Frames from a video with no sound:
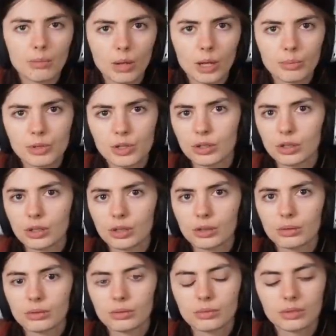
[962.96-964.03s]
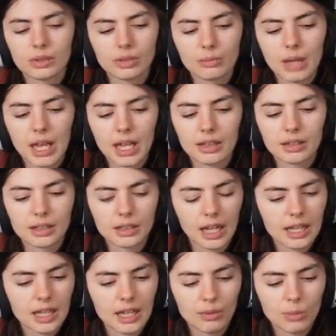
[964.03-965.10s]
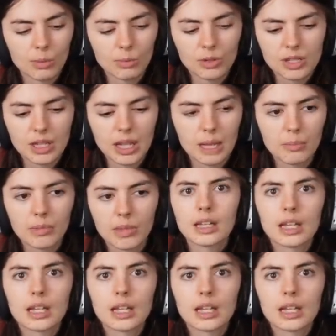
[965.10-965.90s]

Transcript: mobster man that I can't remember his name,